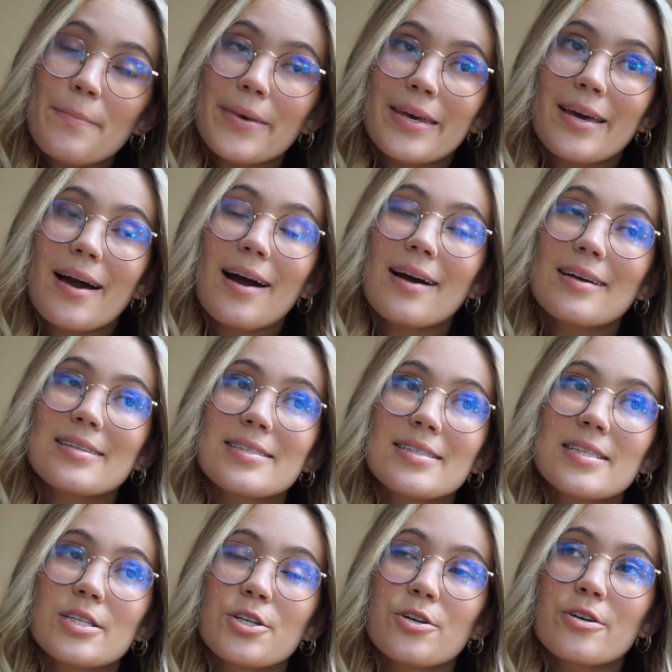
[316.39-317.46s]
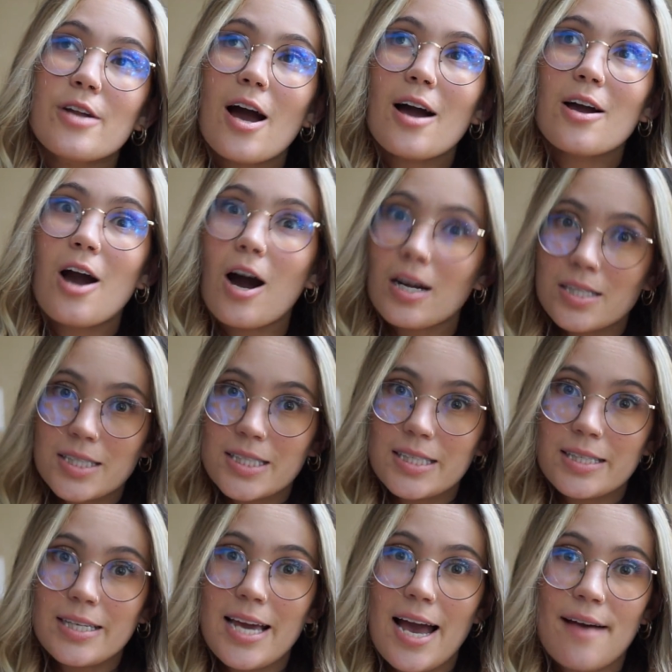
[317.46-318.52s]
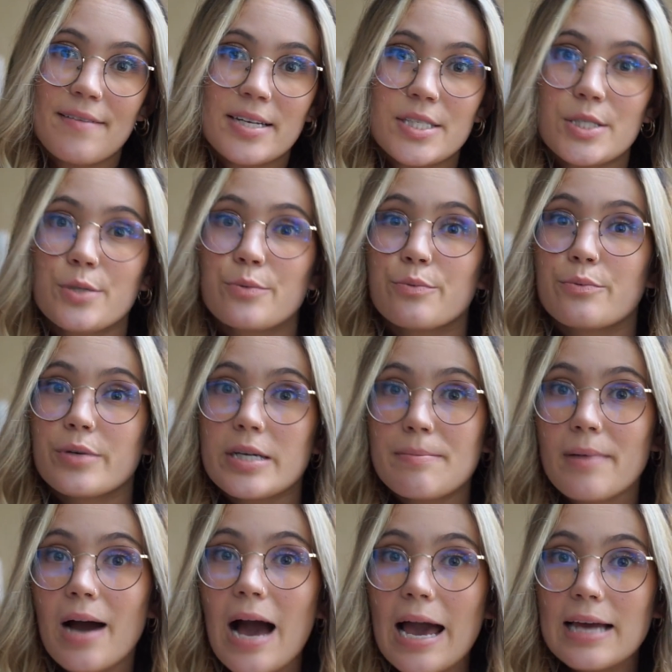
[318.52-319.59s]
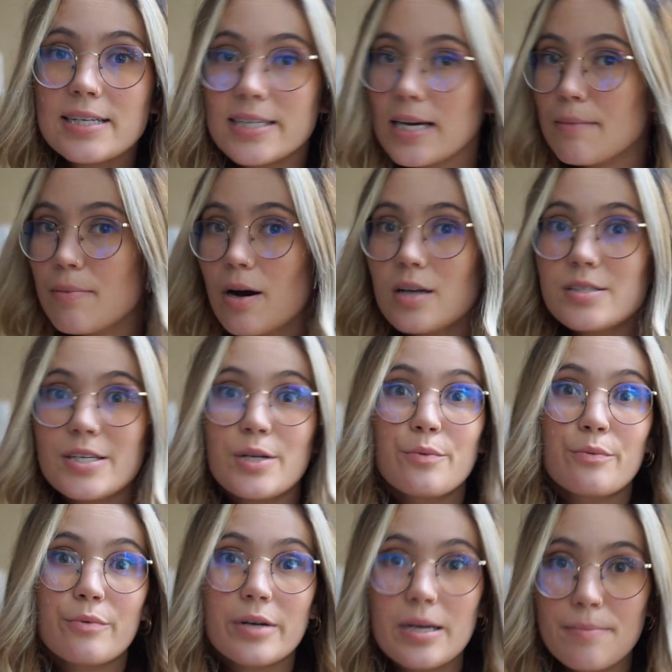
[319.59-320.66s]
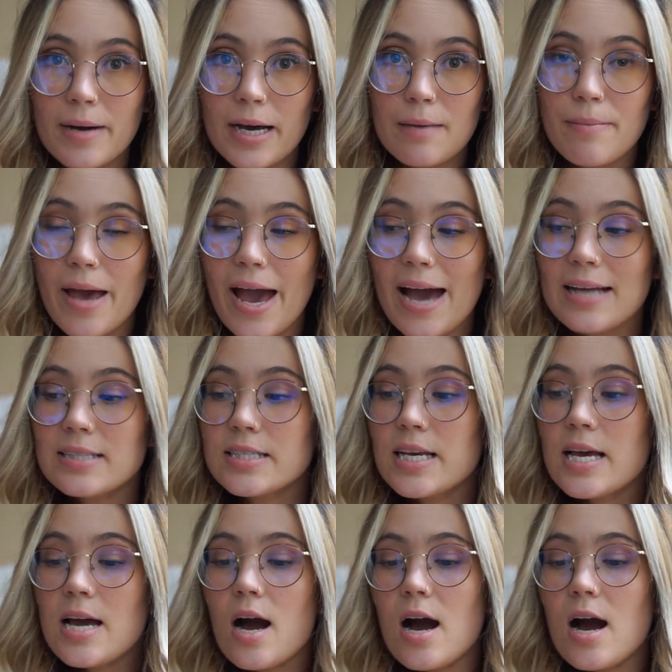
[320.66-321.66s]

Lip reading: because you're not constantly having to rebuy tampons and rebuy pads.